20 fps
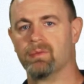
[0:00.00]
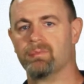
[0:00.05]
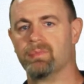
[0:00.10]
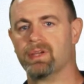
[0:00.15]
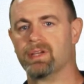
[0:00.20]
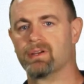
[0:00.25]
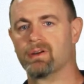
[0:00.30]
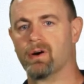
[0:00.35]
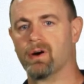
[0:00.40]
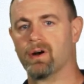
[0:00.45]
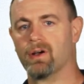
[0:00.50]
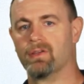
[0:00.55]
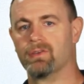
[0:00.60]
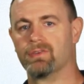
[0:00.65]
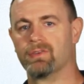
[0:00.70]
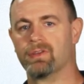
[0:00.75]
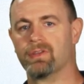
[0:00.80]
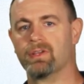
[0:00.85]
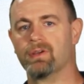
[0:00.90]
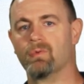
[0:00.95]

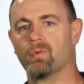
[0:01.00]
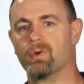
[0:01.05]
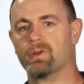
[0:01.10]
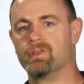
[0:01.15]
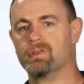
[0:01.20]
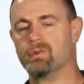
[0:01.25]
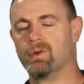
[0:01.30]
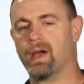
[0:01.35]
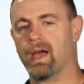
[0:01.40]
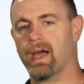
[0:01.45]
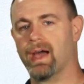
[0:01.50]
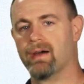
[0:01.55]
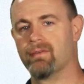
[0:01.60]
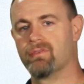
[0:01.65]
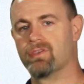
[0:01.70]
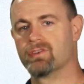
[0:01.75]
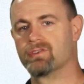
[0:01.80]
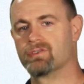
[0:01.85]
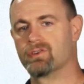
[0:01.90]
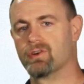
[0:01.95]
because when you have
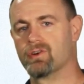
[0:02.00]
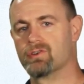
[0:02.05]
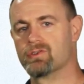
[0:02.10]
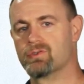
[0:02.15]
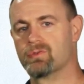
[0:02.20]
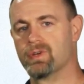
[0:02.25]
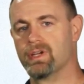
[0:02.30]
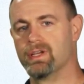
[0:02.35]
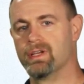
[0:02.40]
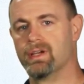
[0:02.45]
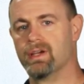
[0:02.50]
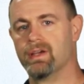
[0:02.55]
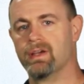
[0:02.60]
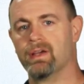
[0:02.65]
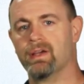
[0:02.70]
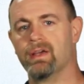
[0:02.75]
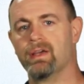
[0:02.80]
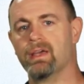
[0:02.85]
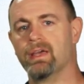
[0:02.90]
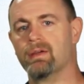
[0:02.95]
the surgery,
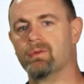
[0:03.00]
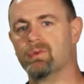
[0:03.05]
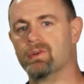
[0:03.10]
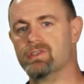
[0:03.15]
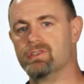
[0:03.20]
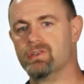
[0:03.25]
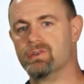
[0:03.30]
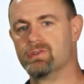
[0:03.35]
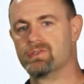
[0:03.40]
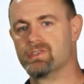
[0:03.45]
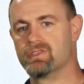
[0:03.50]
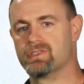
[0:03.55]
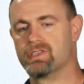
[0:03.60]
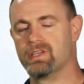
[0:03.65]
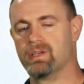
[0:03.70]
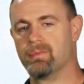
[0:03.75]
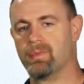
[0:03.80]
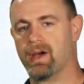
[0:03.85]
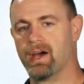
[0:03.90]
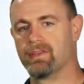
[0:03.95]
it reduces
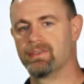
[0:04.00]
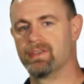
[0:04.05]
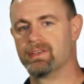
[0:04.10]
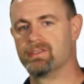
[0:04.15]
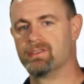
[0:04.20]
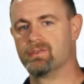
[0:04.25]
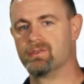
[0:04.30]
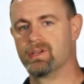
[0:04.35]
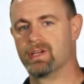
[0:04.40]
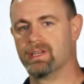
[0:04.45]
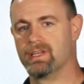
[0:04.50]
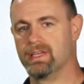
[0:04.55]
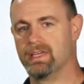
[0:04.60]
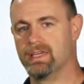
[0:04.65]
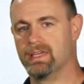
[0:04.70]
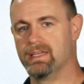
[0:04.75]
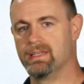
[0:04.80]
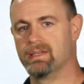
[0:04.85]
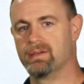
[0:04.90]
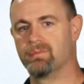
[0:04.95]
the amount that you can
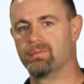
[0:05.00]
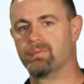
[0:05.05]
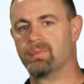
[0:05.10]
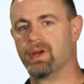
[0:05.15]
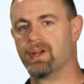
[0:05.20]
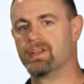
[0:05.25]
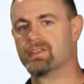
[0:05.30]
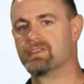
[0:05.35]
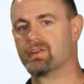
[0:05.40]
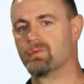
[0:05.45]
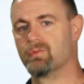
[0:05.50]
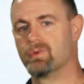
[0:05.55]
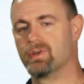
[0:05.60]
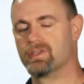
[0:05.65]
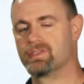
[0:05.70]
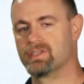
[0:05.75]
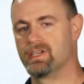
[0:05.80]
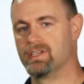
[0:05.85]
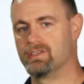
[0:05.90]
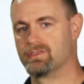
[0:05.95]
eat, but it's a
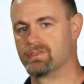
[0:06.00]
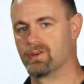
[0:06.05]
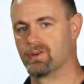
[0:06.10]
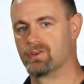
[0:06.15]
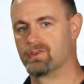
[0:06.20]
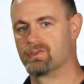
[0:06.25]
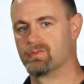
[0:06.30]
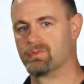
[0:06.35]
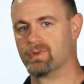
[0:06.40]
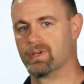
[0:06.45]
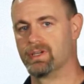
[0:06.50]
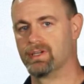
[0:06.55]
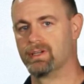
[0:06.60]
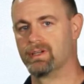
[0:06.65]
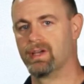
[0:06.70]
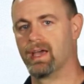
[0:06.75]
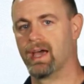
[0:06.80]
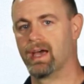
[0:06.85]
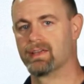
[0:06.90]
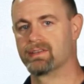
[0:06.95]
risky surgery.
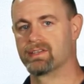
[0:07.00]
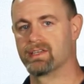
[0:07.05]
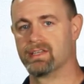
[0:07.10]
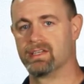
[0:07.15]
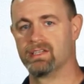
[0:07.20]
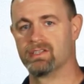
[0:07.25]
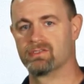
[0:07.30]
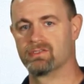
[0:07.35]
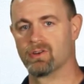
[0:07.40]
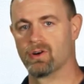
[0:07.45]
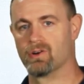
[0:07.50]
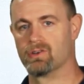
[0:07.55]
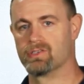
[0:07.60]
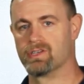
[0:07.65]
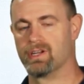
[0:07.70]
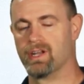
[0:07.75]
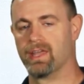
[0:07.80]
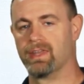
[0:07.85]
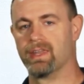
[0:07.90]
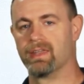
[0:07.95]
Ask any
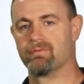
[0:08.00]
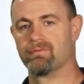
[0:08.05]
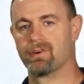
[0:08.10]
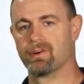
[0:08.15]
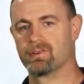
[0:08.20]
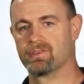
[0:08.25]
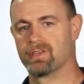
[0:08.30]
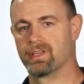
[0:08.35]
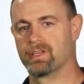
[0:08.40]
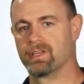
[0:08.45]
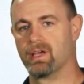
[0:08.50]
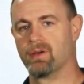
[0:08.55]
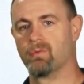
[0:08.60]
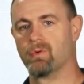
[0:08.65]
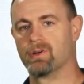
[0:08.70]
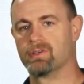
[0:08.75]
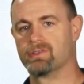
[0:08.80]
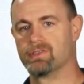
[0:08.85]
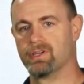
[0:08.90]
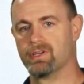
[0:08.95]
surgeon, and the first thing they
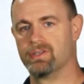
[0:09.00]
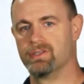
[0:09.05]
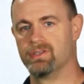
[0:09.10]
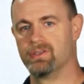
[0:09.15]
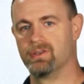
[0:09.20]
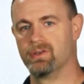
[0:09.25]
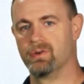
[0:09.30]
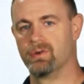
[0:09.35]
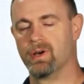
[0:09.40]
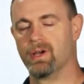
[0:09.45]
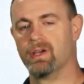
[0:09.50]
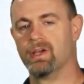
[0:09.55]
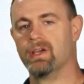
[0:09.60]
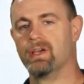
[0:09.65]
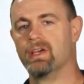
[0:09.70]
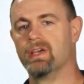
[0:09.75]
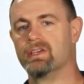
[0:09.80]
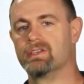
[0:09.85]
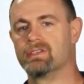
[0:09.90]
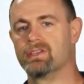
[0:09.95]
want you to do
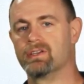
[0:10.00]
is